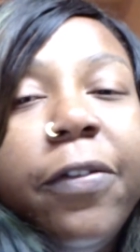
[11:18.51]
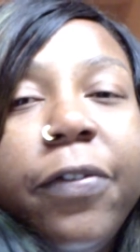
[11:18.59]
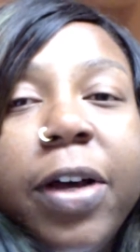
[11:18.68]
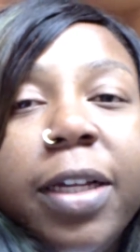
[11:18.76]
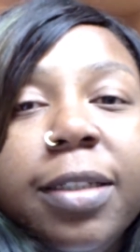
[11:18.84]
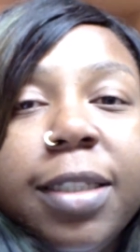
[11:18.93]

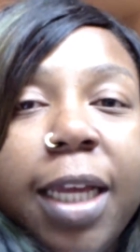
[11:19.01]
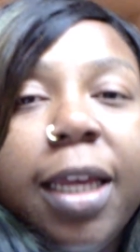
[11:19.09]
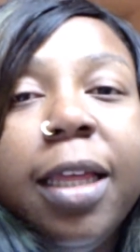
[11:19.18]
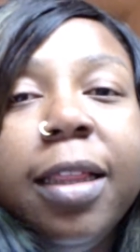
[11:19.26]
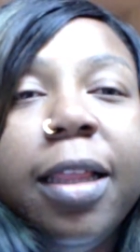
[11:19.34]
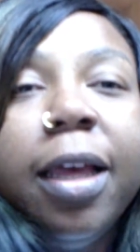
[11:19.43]
fun
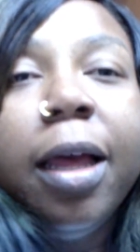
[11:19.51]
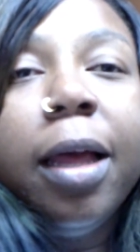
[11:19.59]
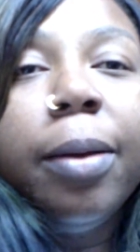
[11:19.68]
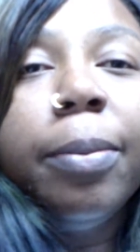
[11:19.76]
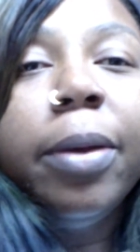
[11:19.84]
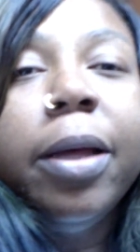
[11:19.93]
taking
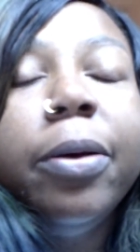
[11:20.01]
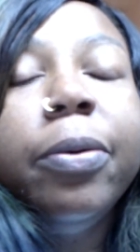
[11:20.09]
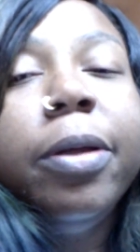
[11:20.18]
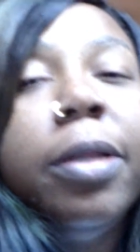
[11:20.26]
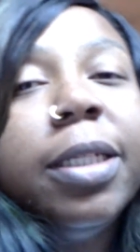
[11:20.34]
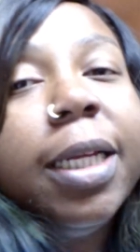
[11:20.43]
them.
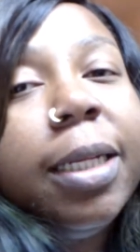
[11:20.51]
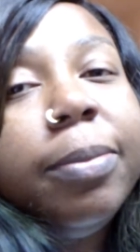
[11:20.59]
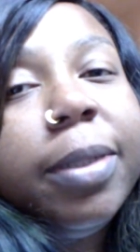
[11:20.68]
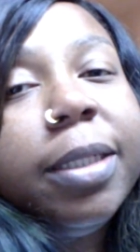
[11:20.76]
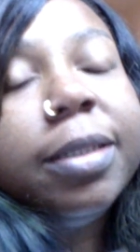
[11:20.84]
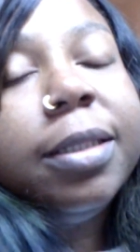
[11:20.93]
We did
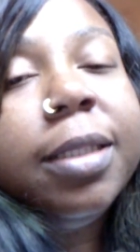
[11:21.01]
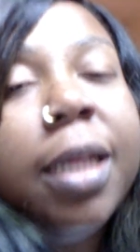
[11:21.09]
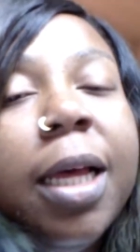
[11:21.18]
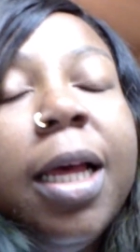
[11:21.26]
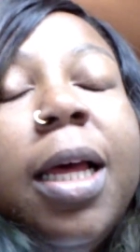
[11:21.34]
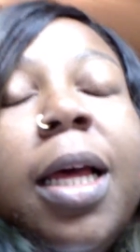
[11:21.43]
miss,
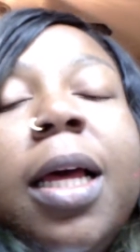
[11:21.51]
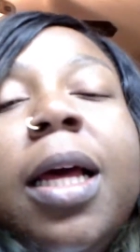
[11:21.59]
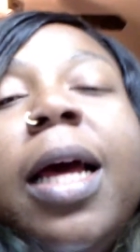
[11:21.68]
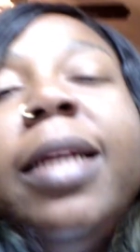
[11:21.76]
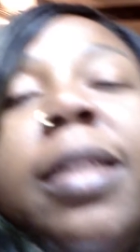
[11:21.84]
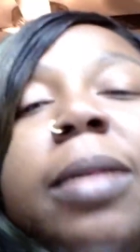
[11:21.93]

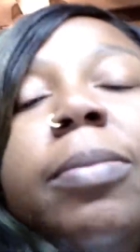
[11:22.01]
I did